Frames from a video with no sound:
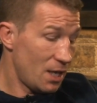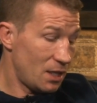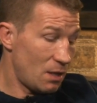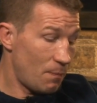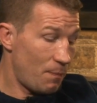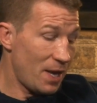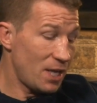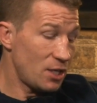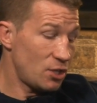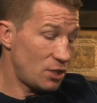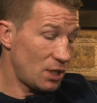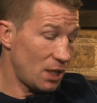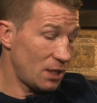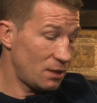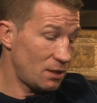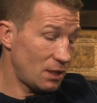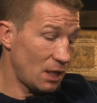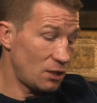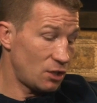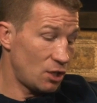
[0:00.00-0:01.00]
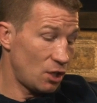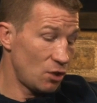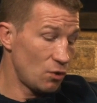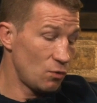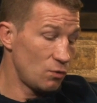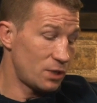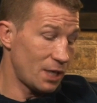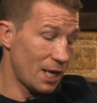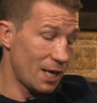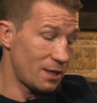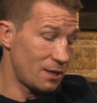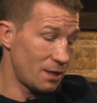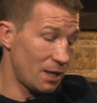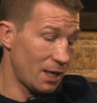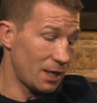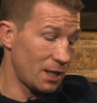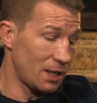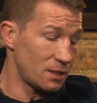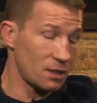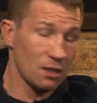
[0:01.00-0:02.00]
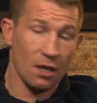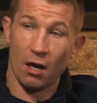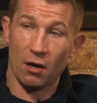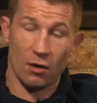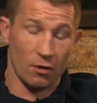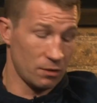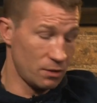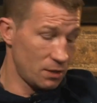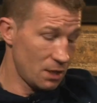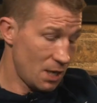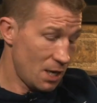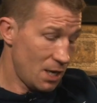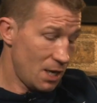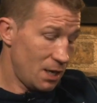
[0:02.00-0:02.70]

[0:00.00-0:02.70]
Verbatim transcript: the bench that that Toulouse had against Connacht.